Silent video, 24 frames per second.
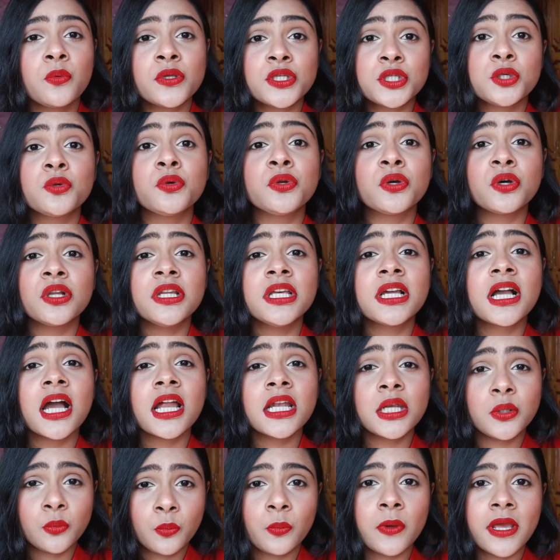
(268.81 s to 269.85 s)
which you really
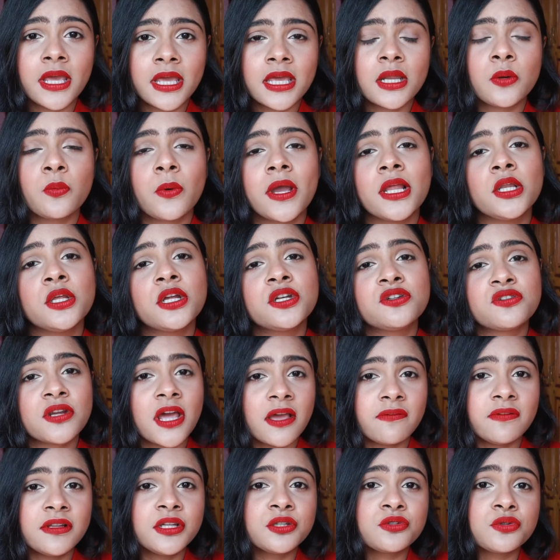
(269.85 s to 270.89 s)
can't wear while you're
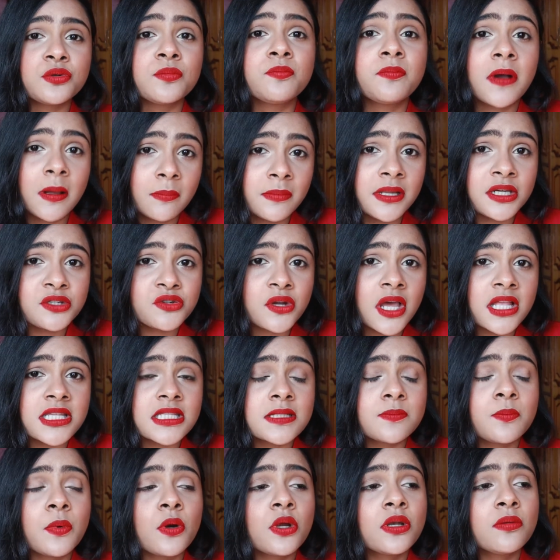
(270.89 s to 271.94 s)
traveling through public
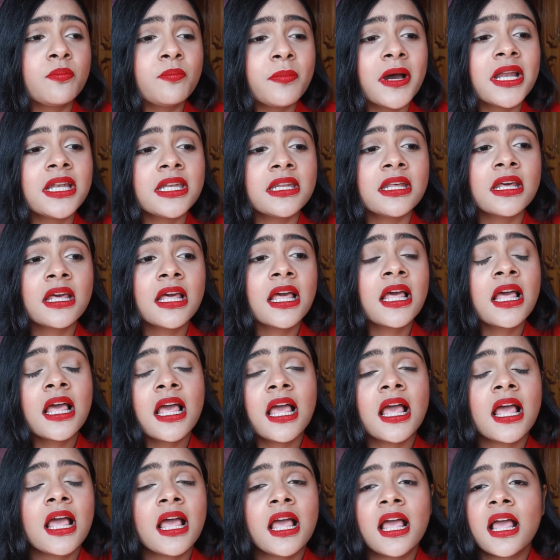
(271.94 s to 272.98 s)
transport, but
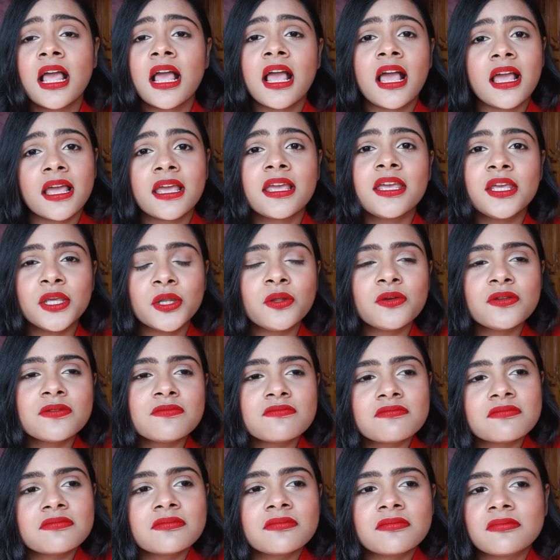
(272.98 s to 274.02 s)
you
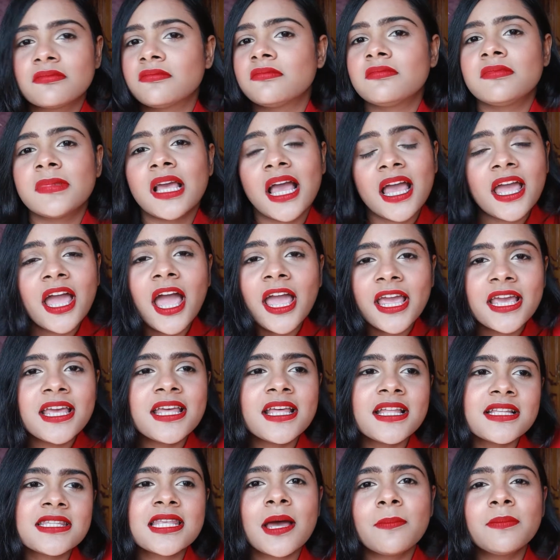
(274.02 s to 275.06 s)
know,
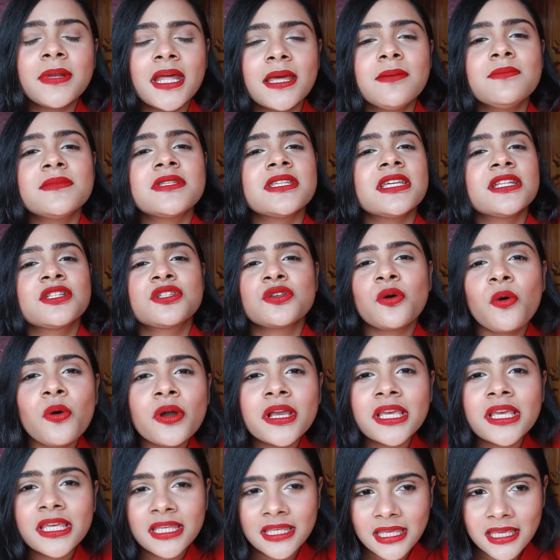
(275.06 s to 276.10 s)
sometimes it's
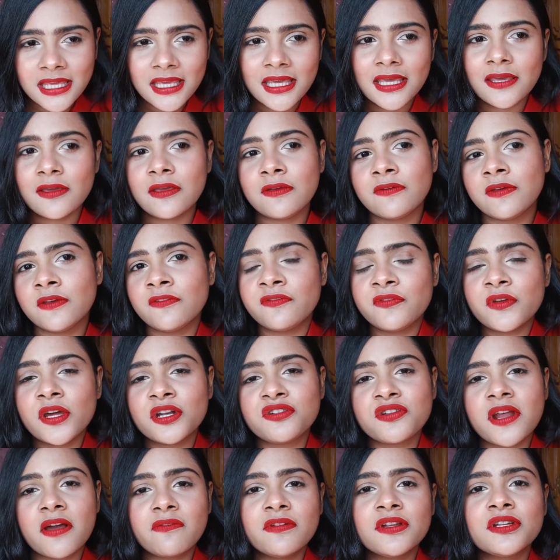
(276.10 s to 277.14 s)
okay if
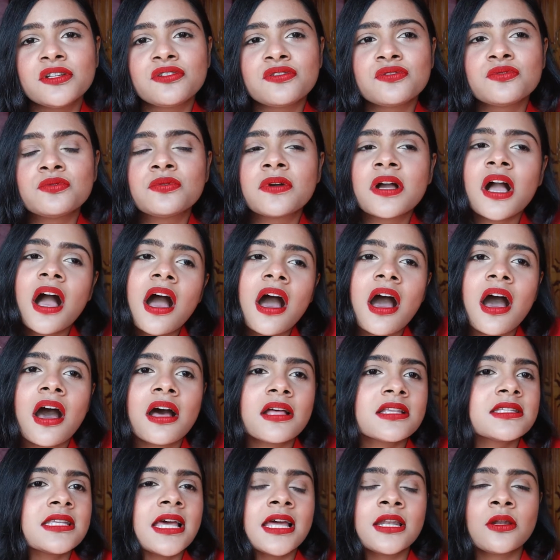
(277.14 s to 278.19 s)
you're traveling through
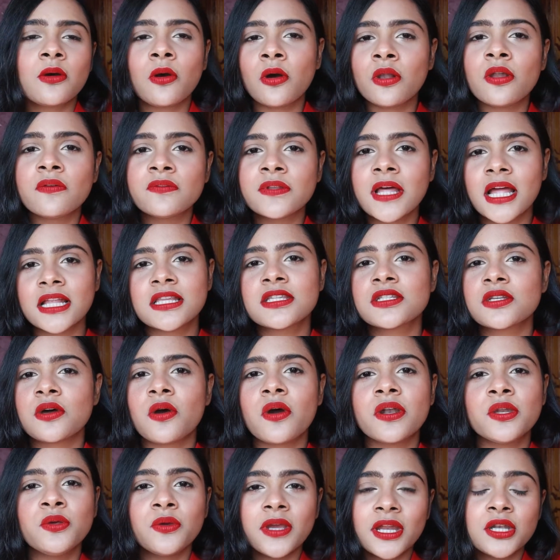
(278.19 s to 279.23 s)
cars and all of that
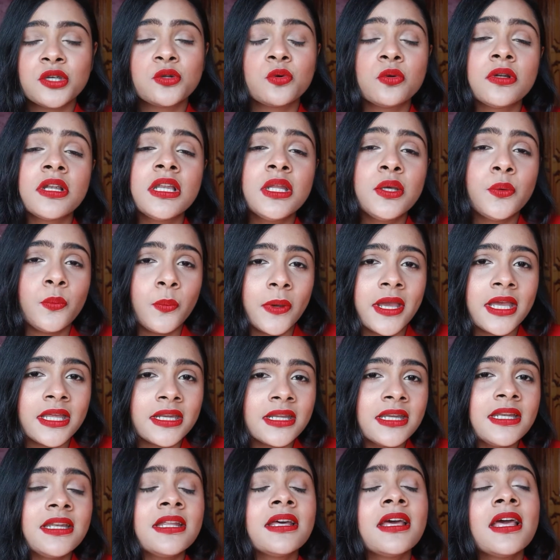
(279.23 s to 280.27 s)
sort, you can totally
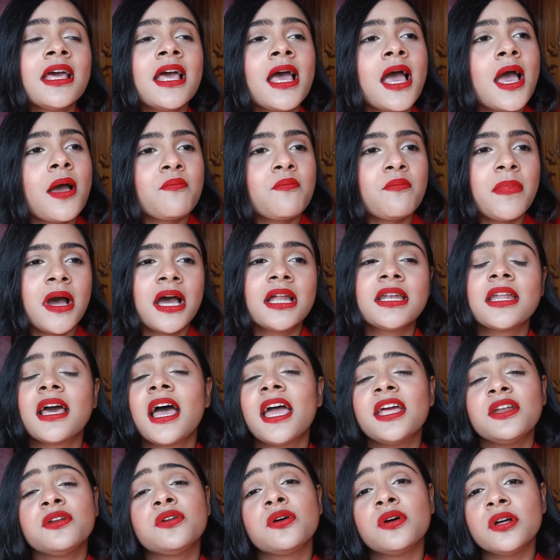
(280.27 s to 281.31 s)
wear it. But
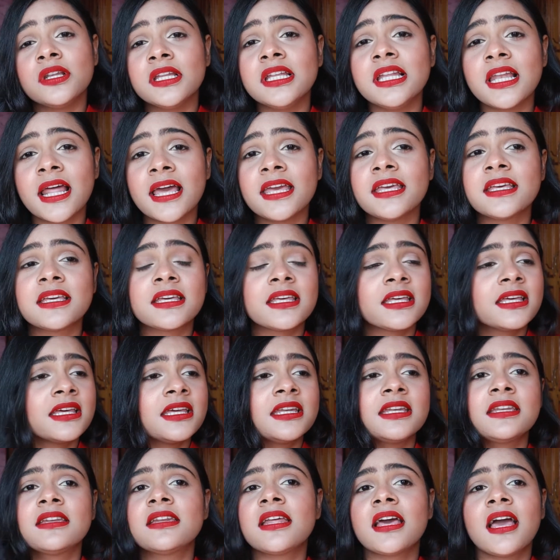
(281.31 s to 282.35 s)
I really like
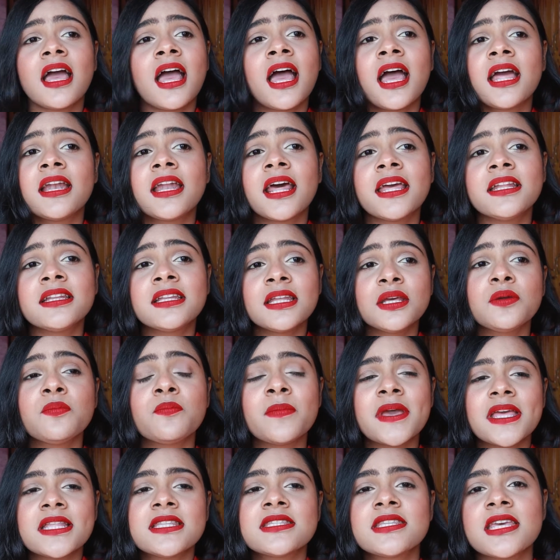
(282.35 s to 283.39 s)
it, and I think
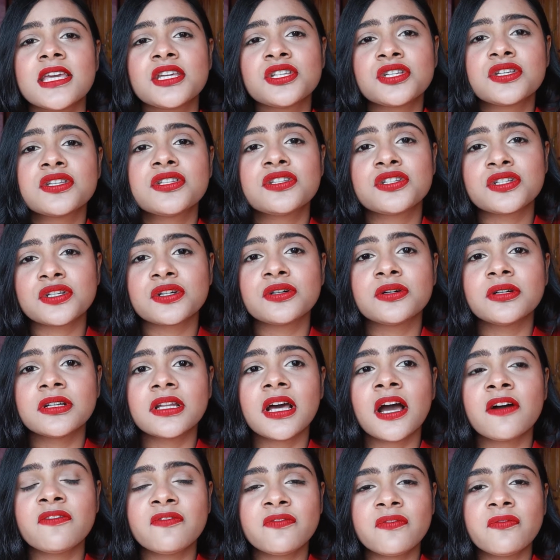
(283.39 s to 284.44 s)
men's section
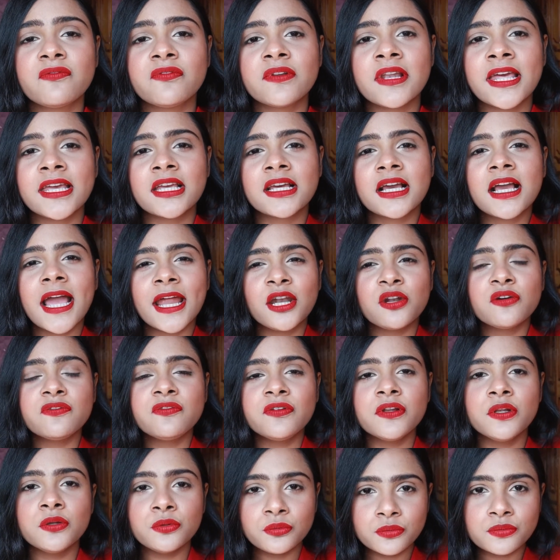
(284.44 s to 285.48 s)
shirt are like kind
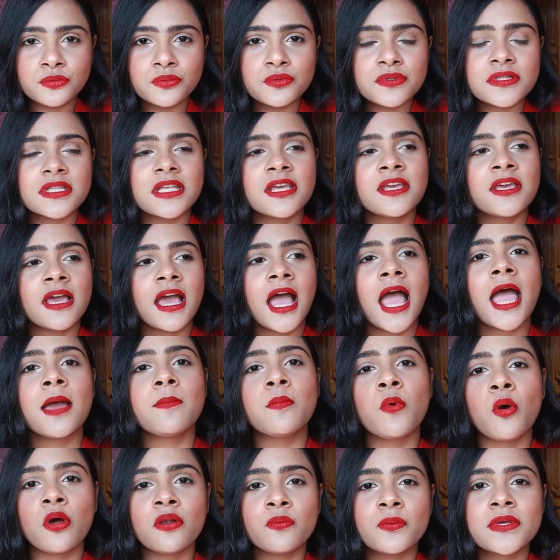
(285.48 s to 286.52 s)
of loose.
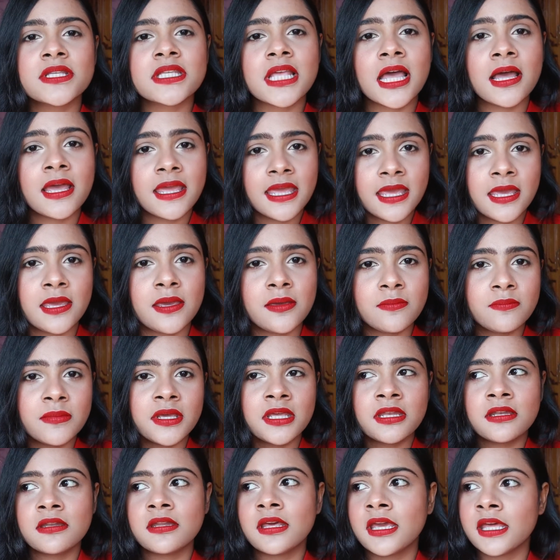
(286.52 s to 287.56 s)
I'm always an M
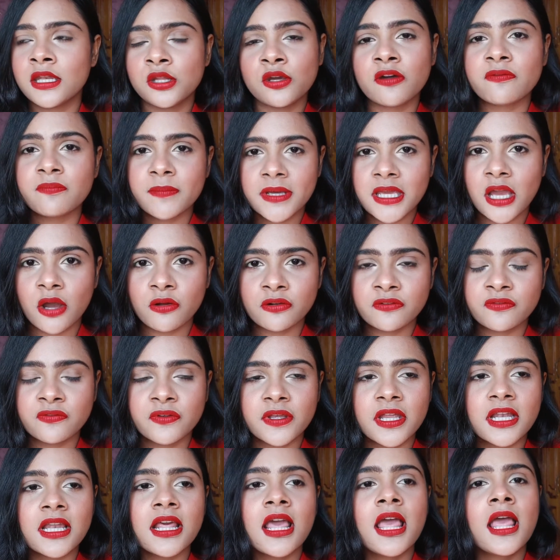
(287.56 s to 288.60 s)
in any of my
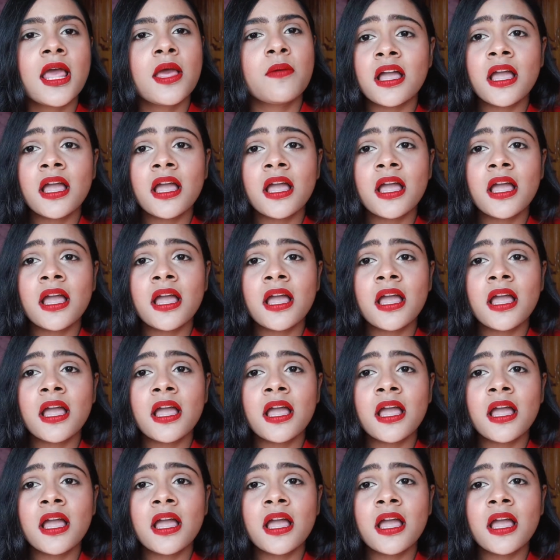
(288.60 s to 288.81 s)
outfit,